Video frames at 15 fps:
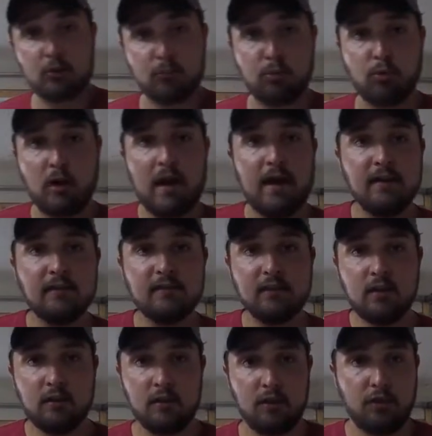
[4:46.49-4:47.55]
price
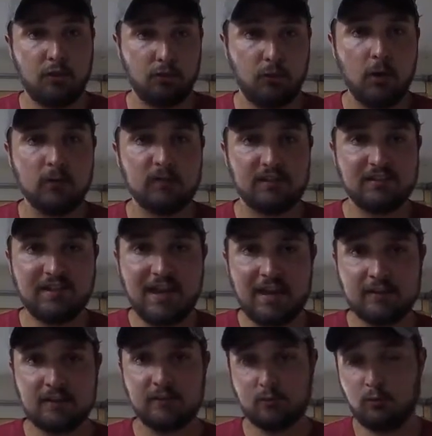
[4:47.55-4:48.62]
that throws a
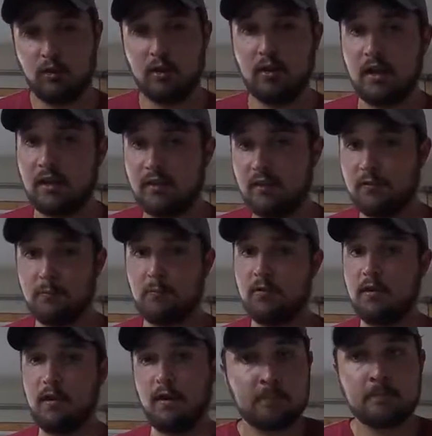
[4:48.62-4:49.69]
Texas rig like this one
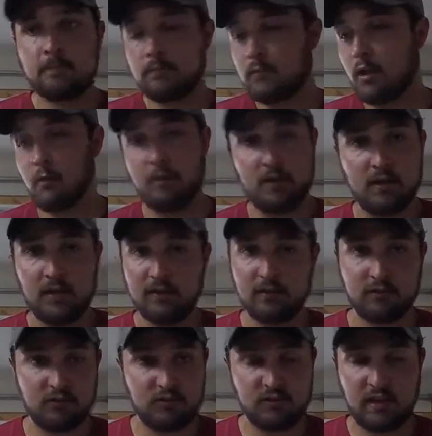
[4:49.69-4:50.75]
does. I mean, that's
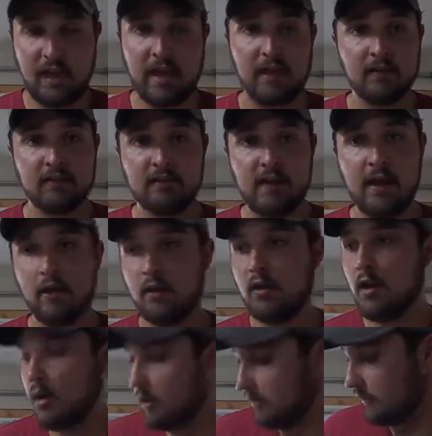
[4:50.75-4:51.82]
just hands
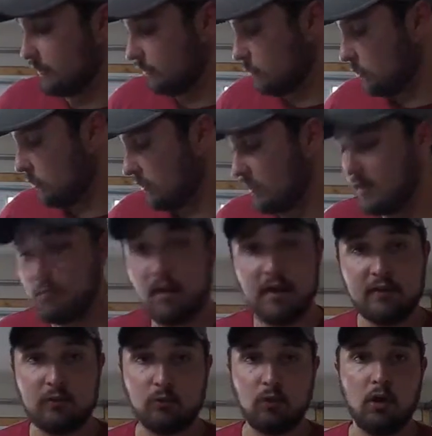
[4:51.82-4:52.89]
down, this is one of the
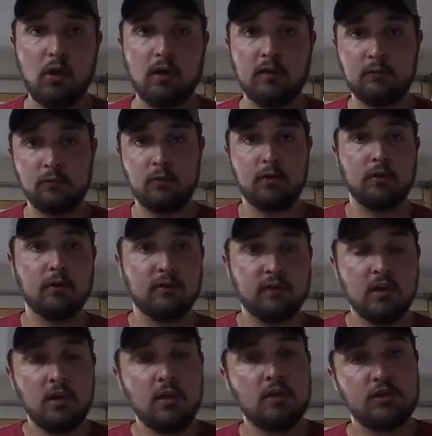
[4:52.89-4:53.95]
best rod and reels
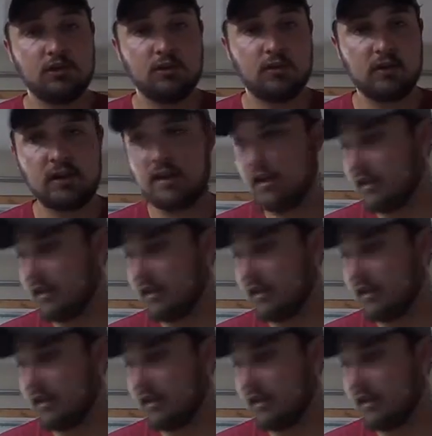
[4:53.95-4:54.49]
that you can get.